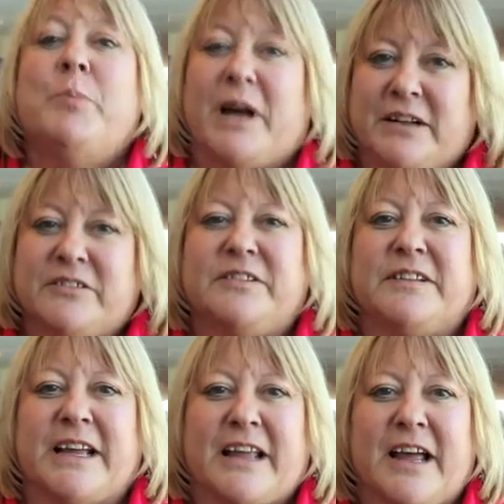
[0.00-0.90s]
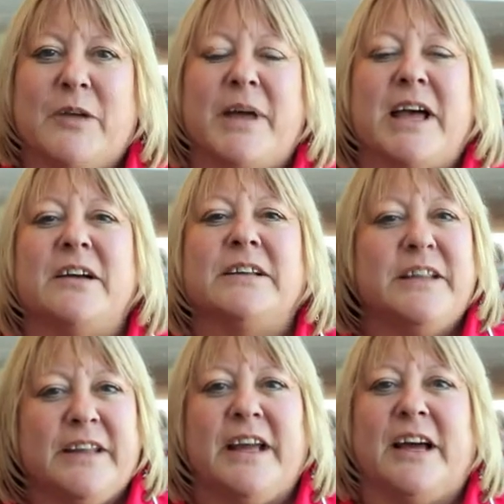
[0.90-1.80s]
but they came out
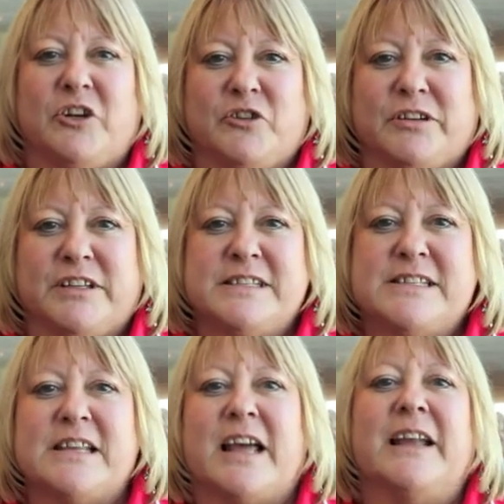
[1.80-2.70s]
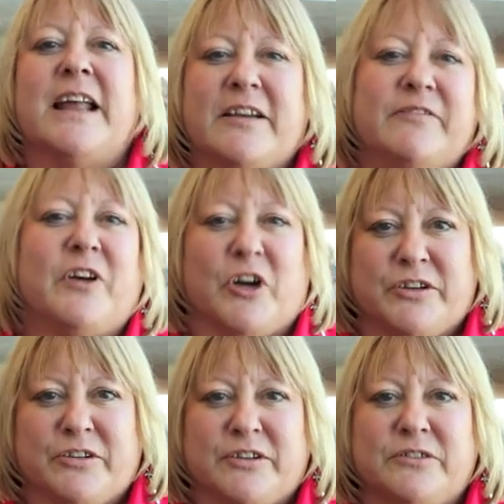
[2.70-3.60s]
in their hundreds and have
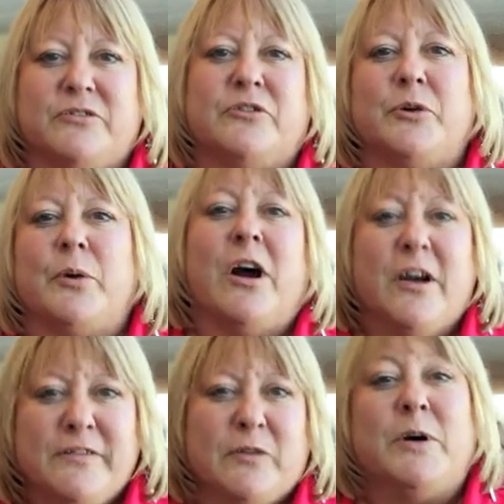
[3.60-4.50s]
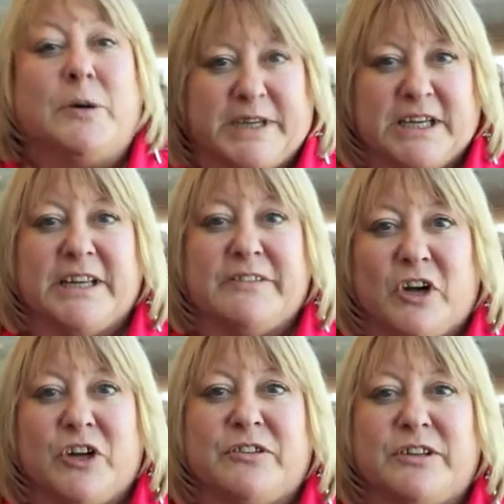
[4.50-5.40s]
overwhelmingly
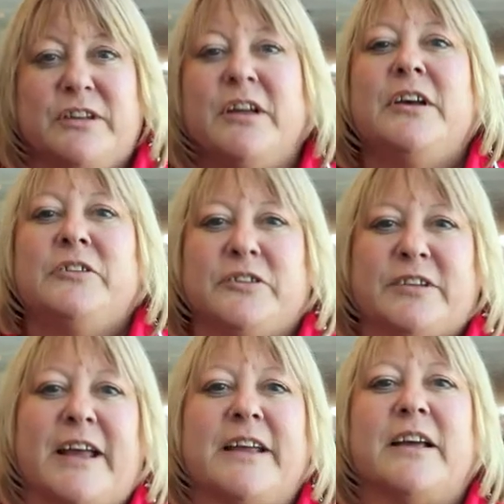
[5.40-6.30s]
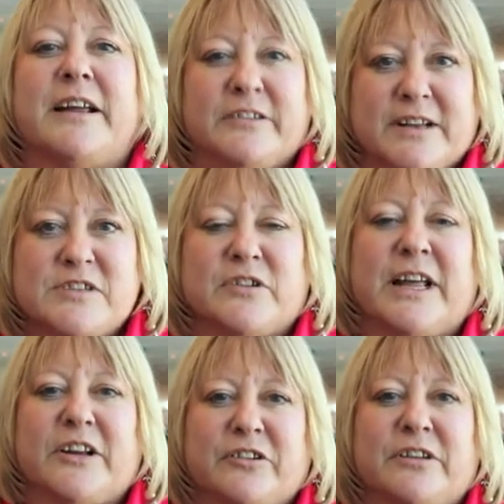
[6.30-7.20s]
voted to take industrial
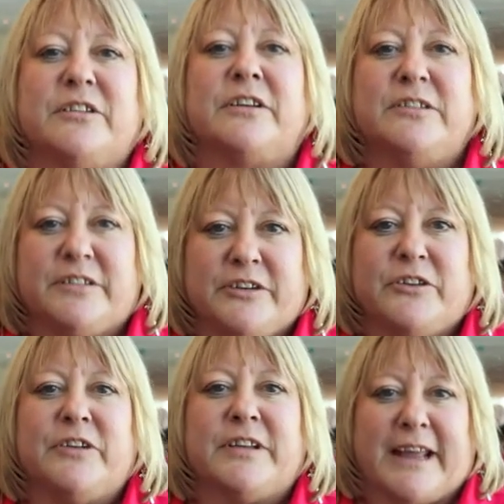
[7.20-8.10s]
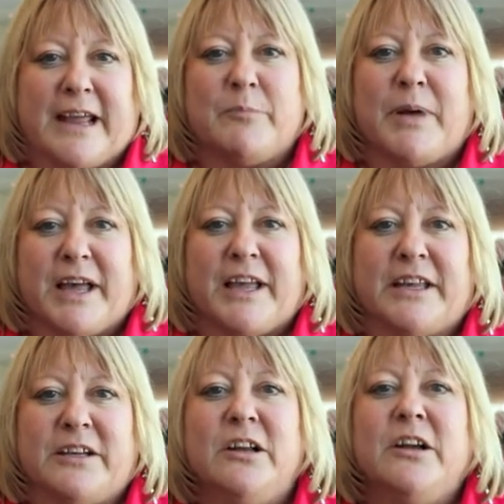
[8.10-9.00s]
action to continue to
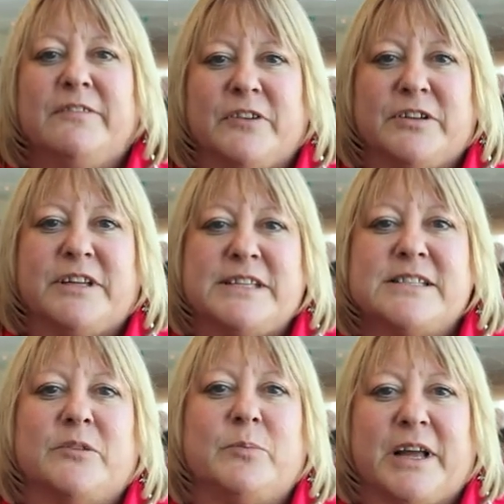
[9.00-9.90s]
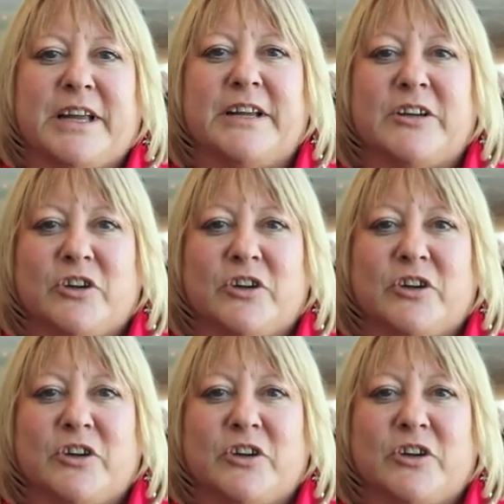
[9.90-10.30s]
campaign for a decent pay